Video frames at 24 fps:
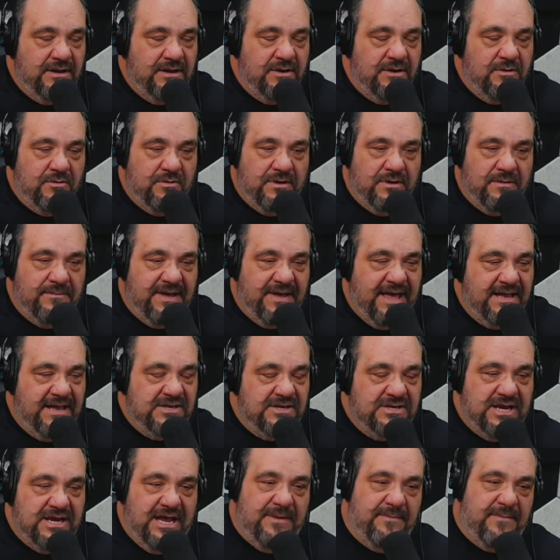You were in bad
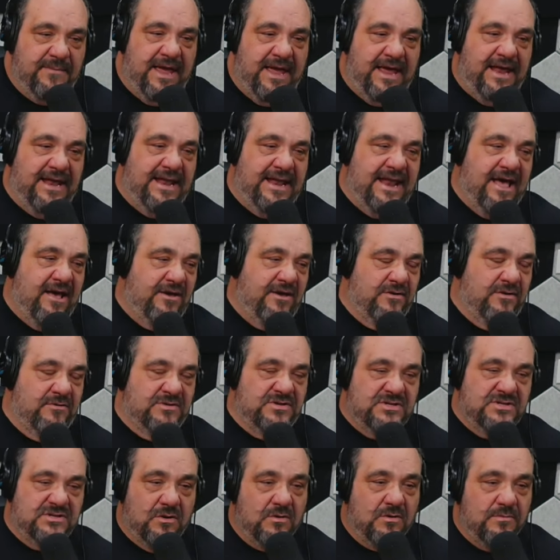shape, and now you're
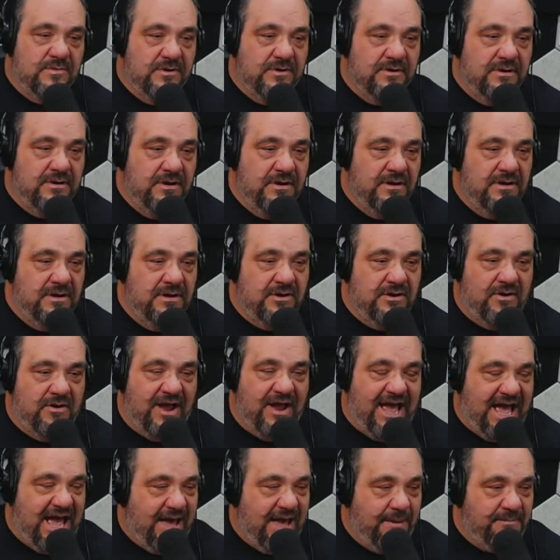sober. You're
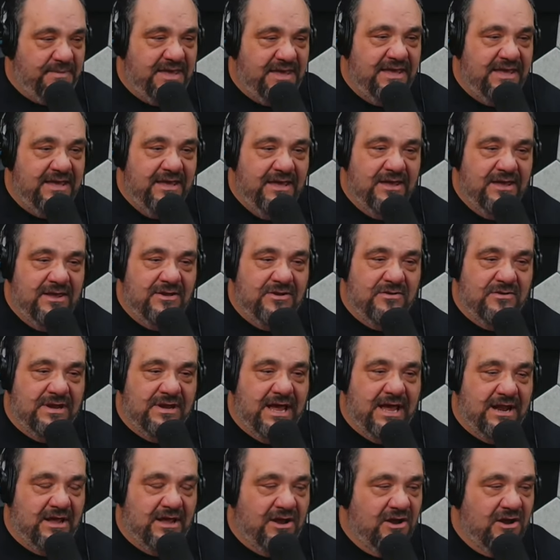happy. You
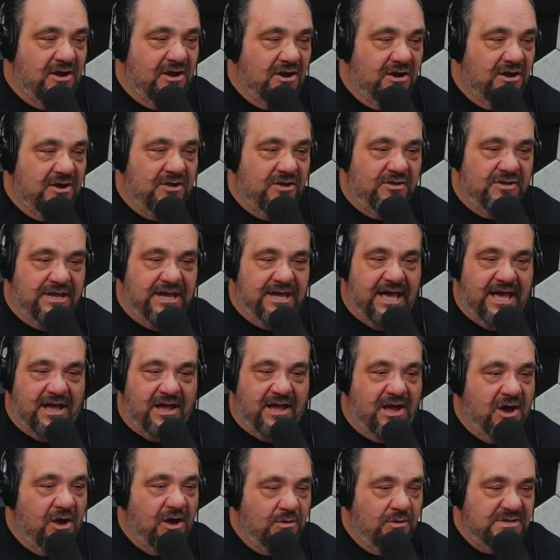got a girl. You
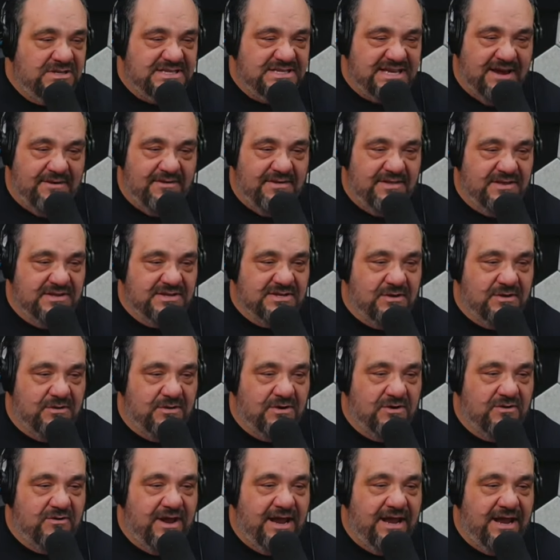got goats. Everything's
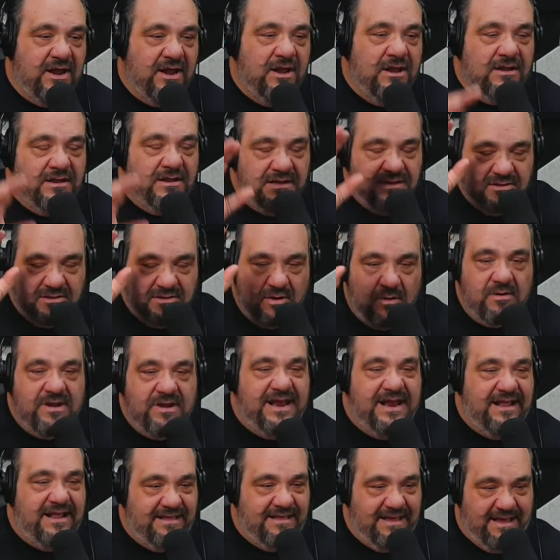going great. Don't
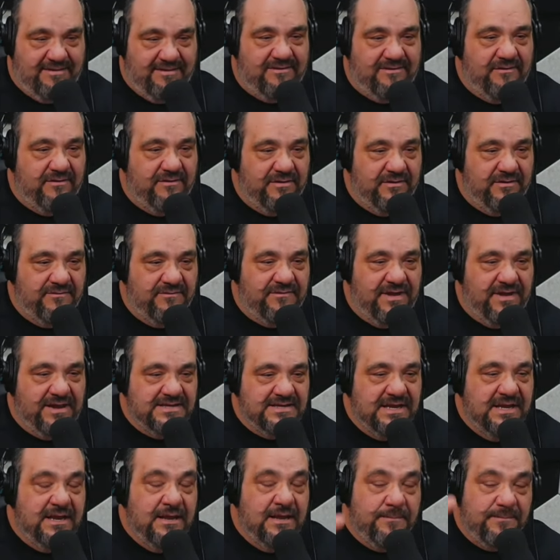get a tattoo on your
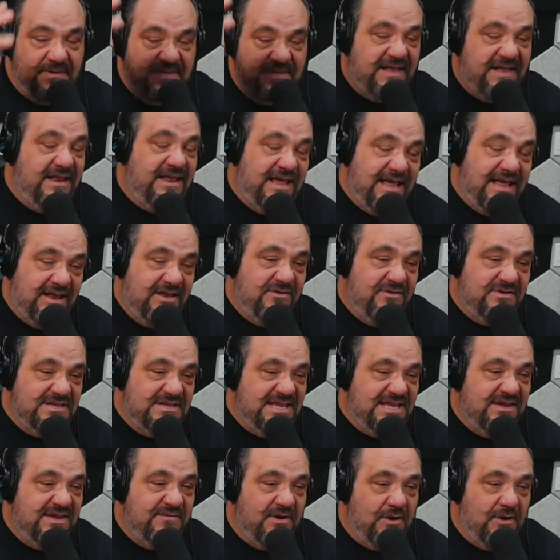face. But then again, you're
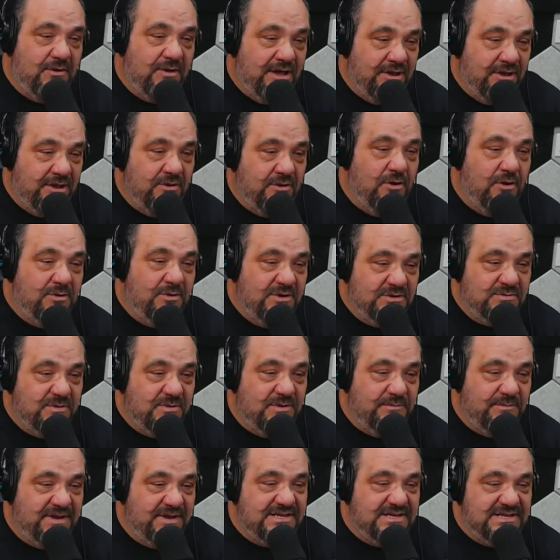Steve-O, and you always
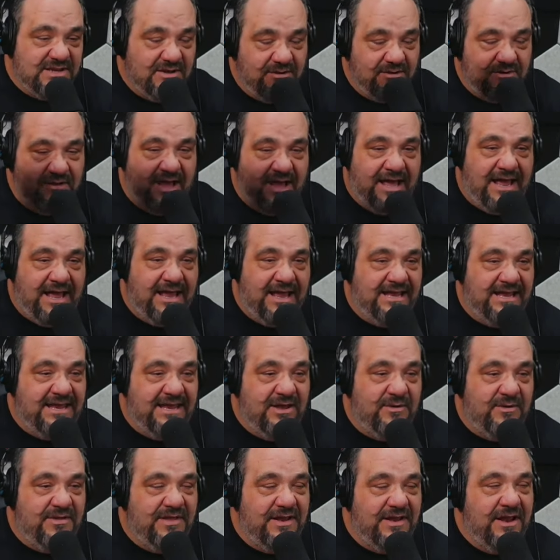will be, so I could
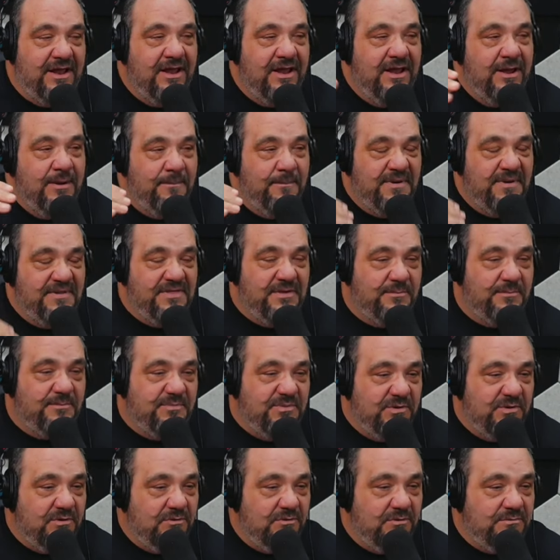deal with it. But the
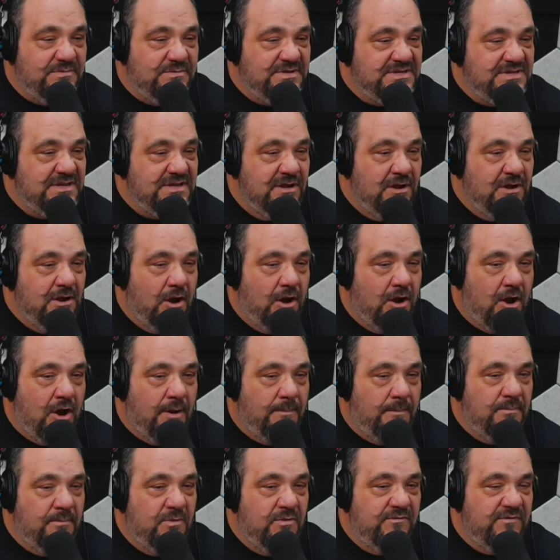boobs
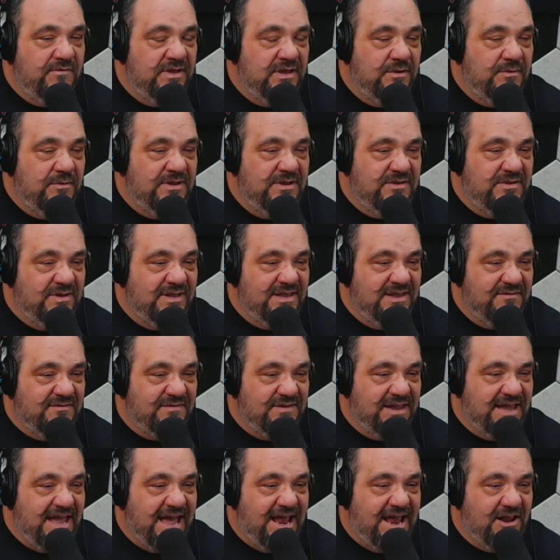are moving you into a
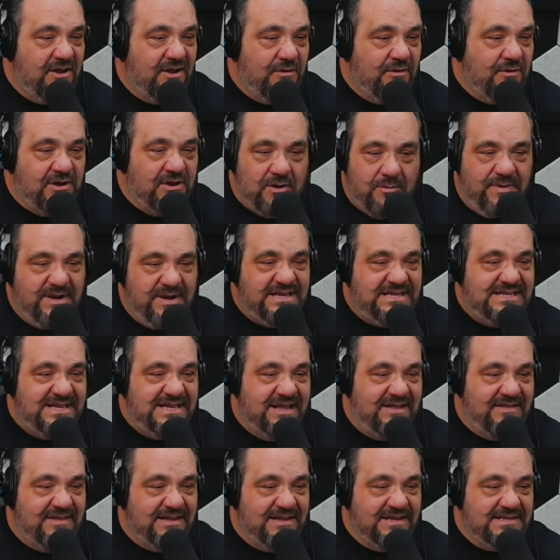different category. Nobody's
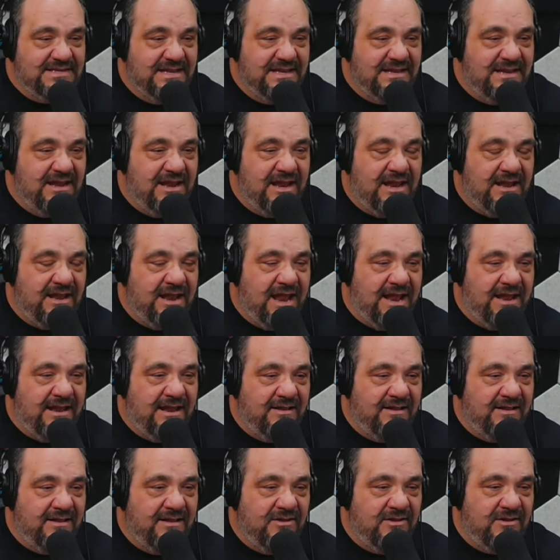done this.
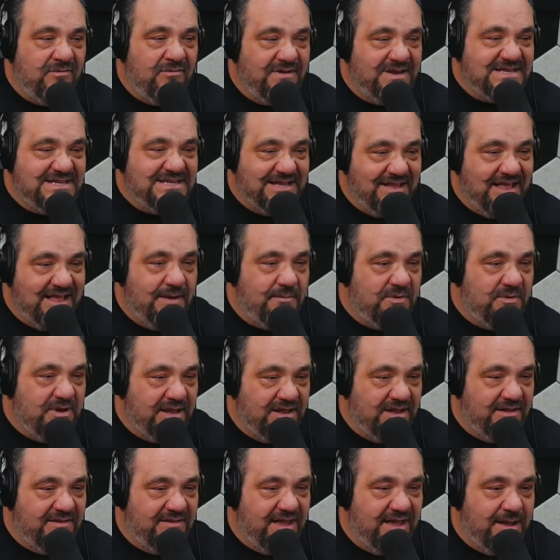And you're a
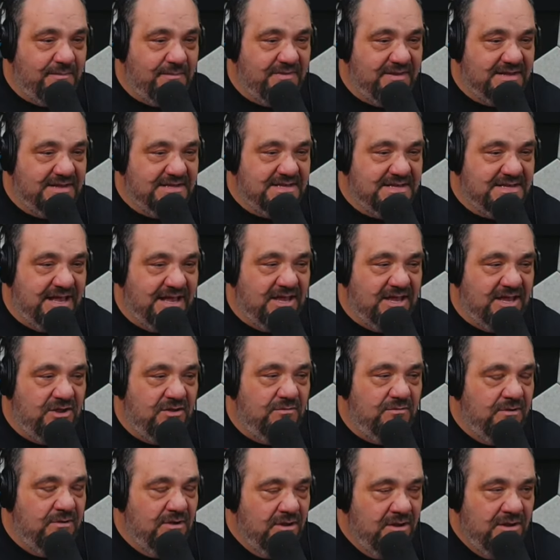celebrity on top of this. Like,
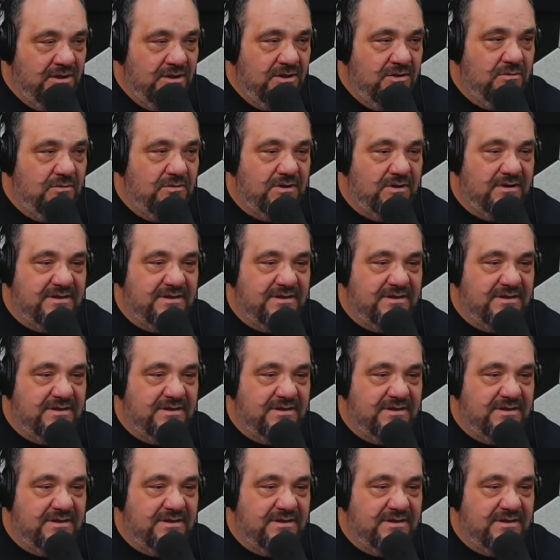you are a